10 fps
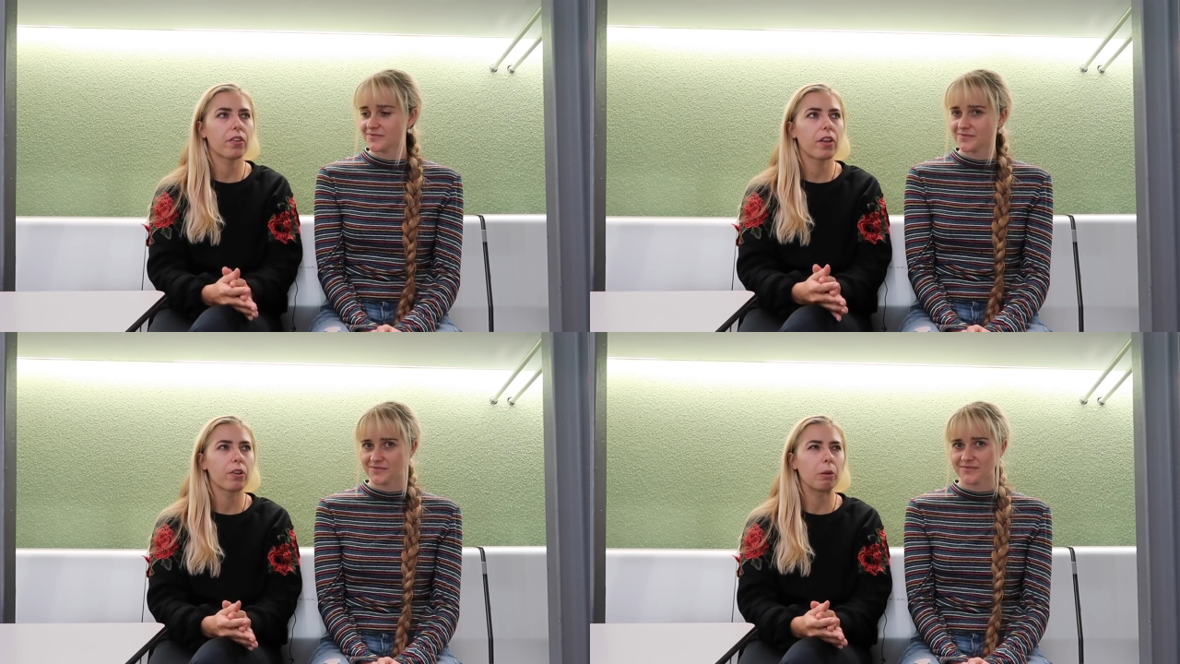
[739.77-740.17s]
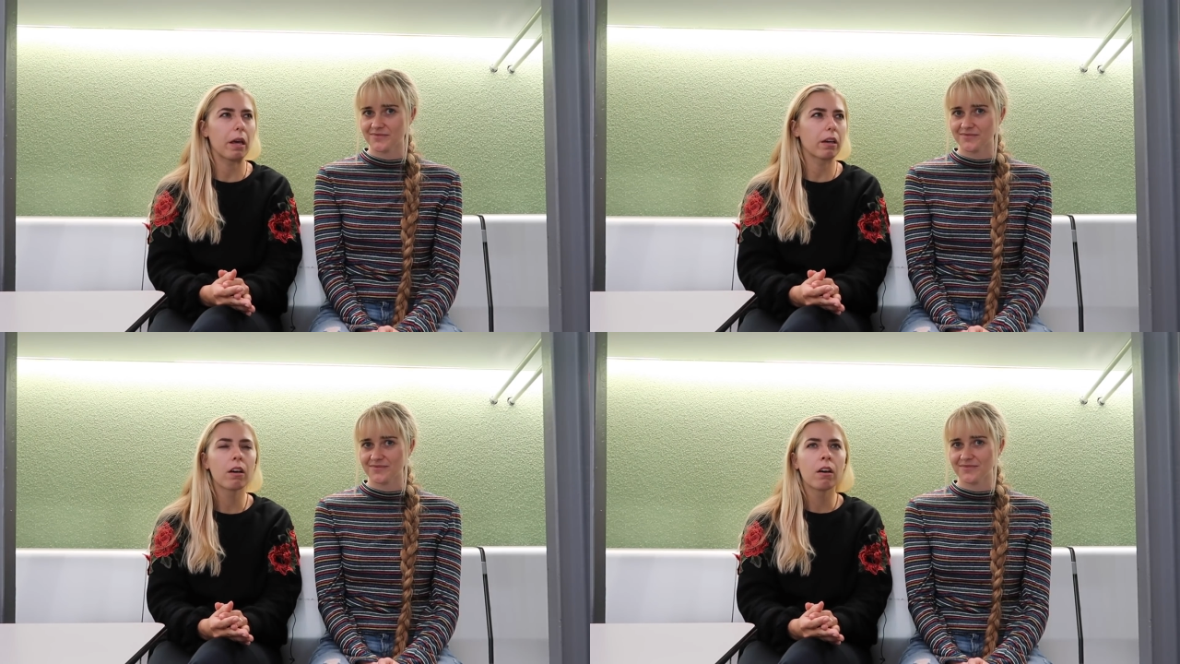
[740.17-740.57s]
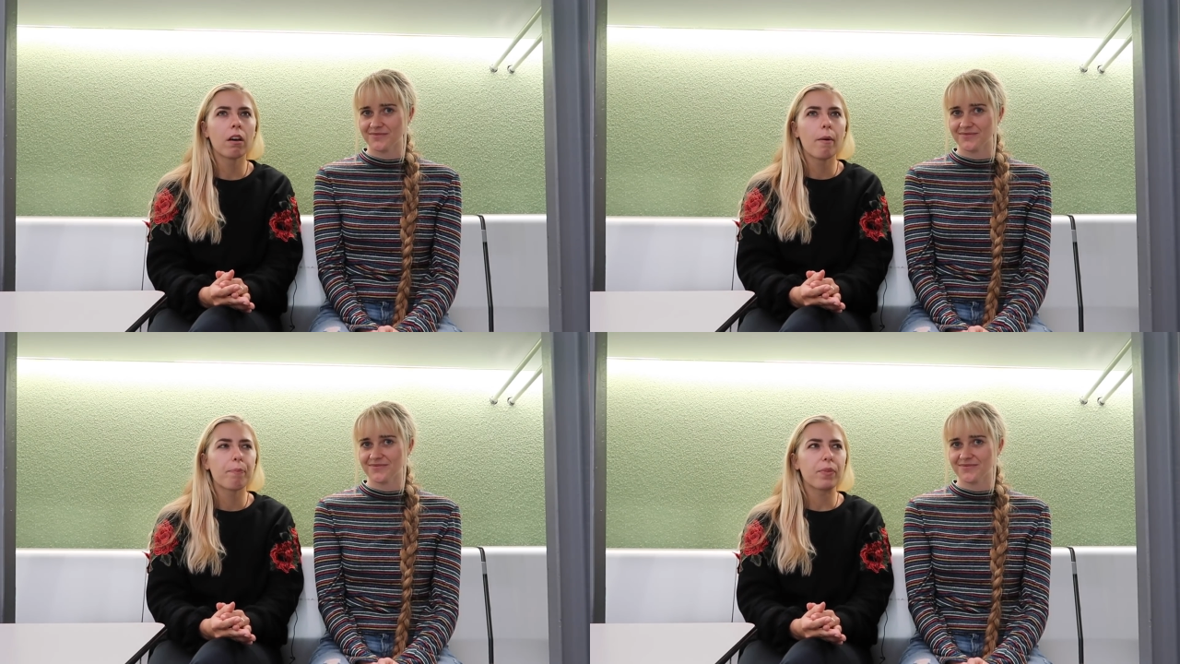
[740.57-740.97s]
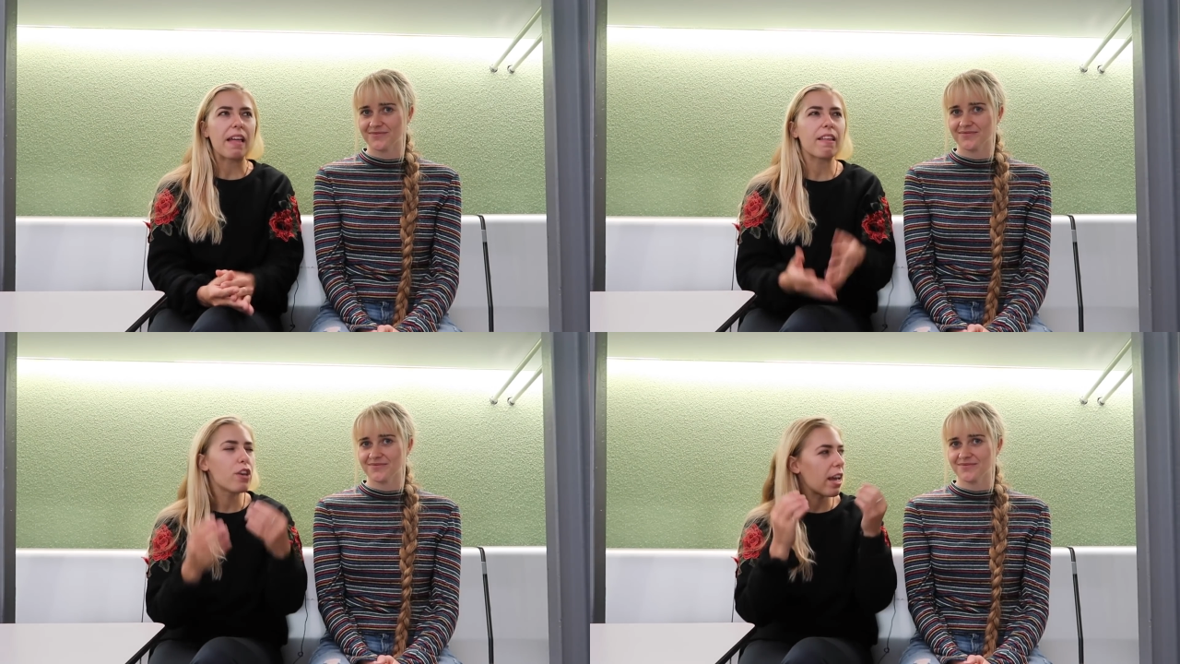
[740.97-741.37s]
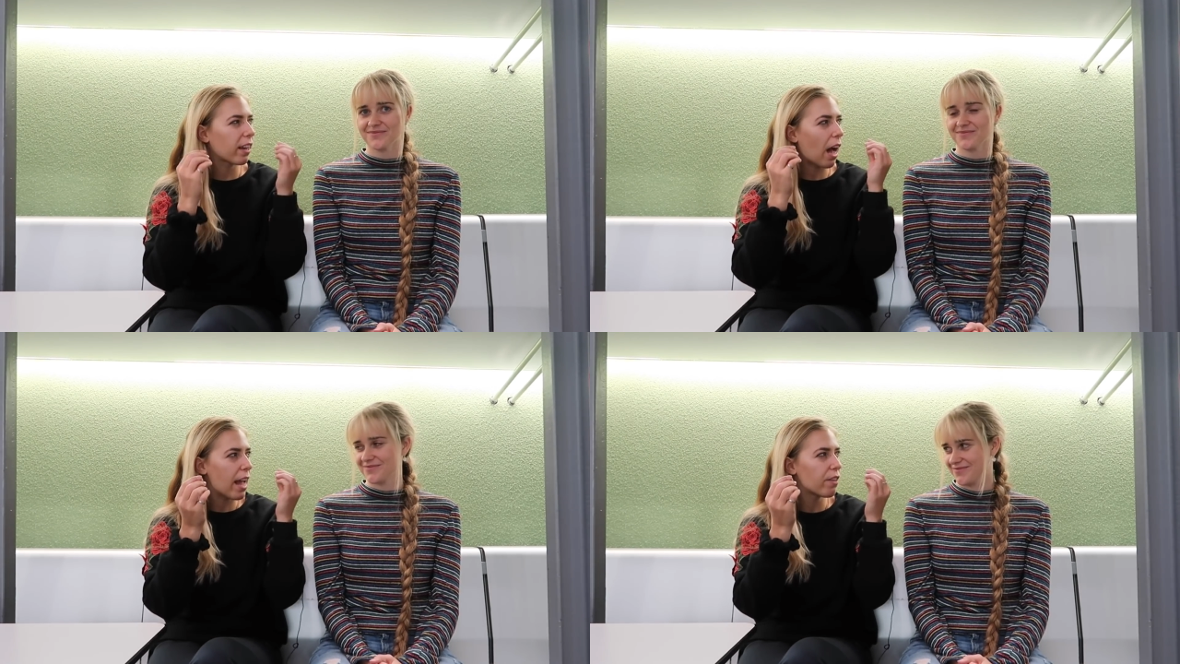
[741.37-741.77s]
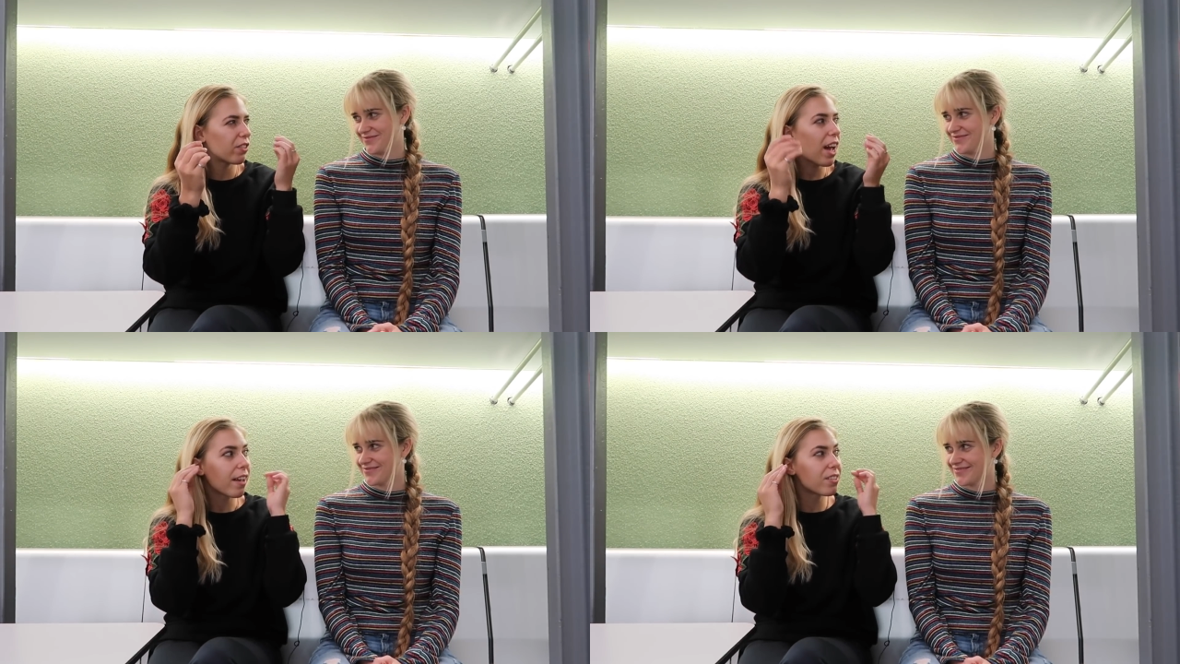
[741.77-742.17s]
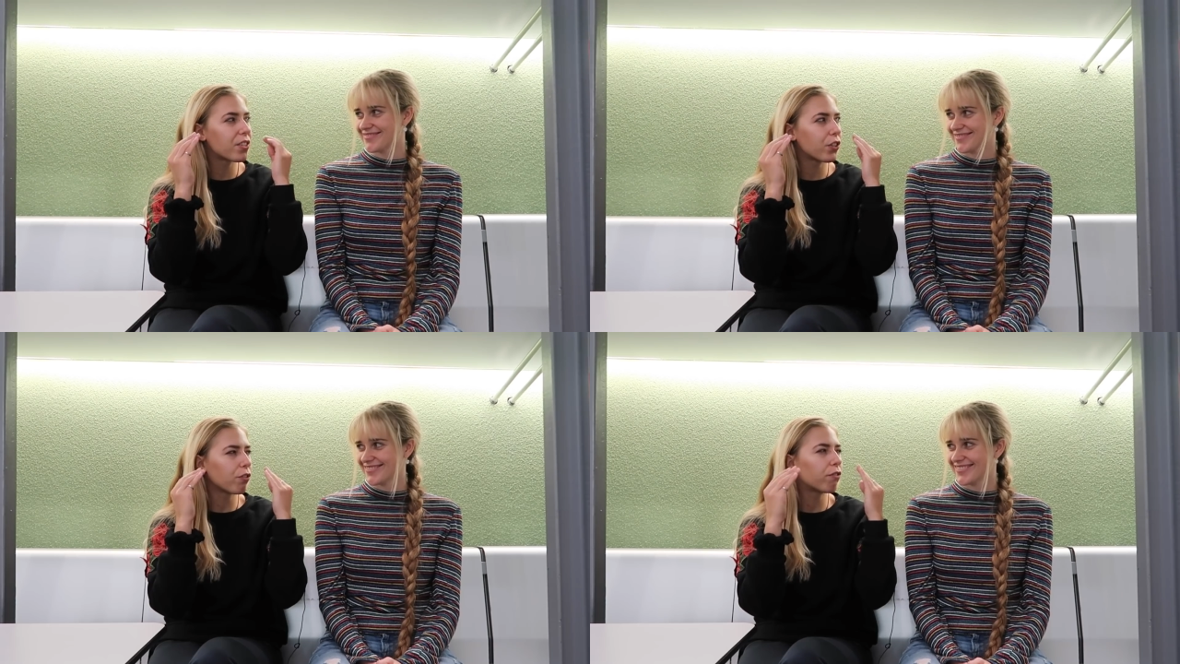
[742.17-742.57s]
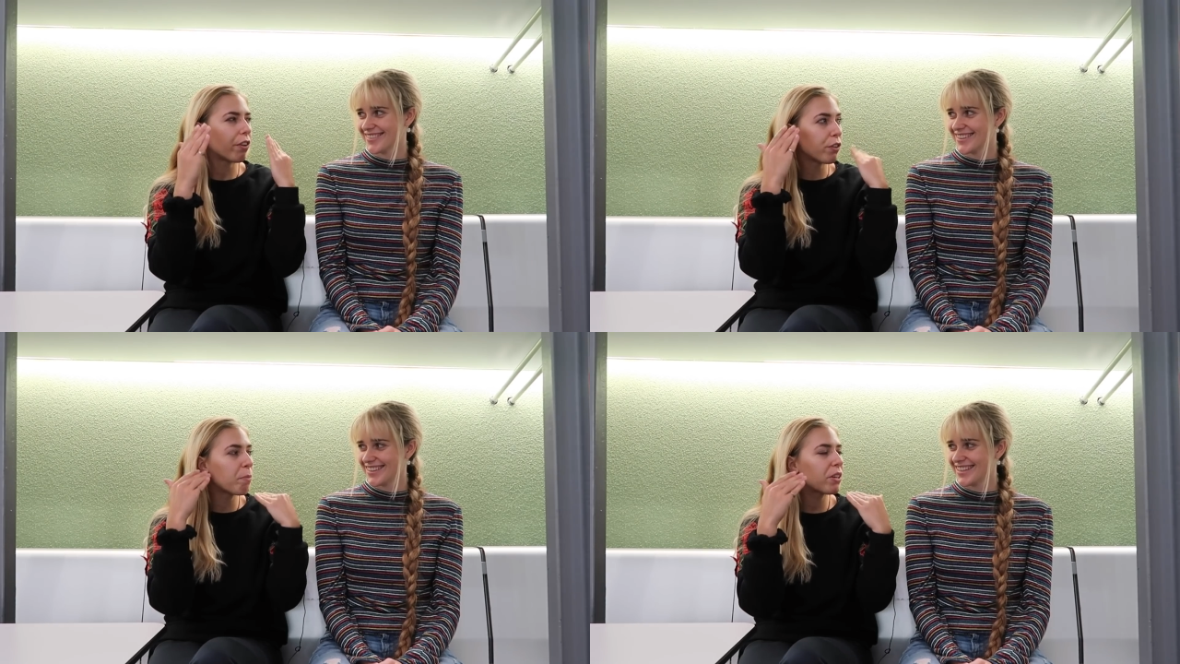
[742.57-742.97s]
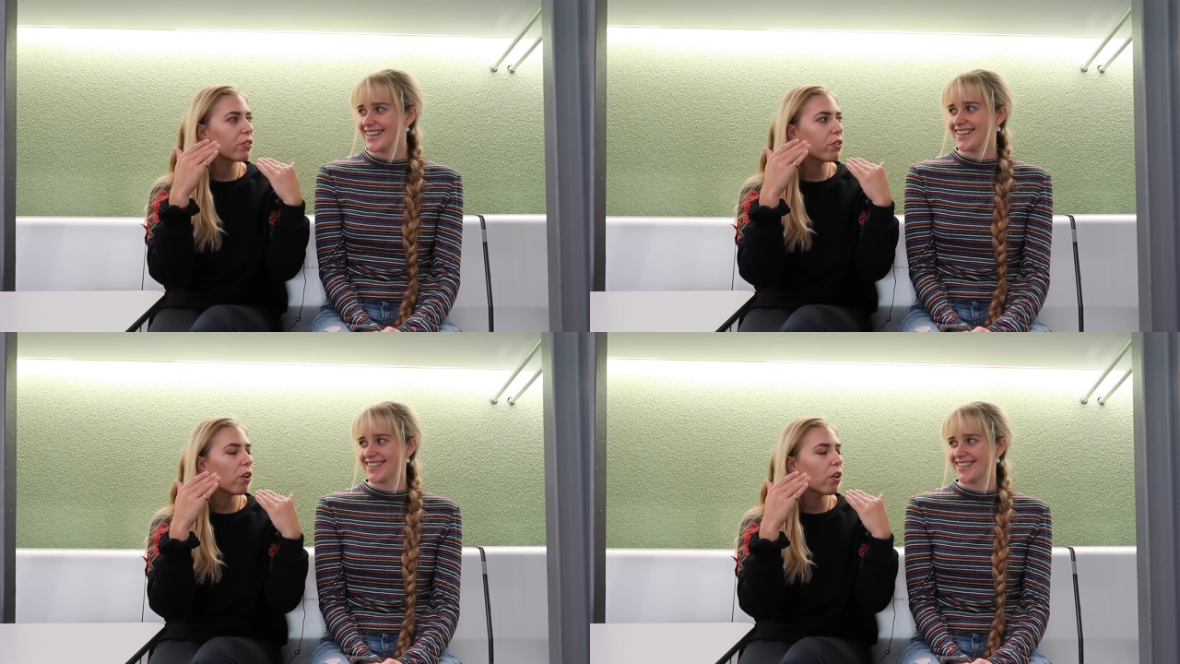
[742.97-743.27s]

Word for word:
Speaker 1: and then you're like and then it kind of tests your fundamental yeah.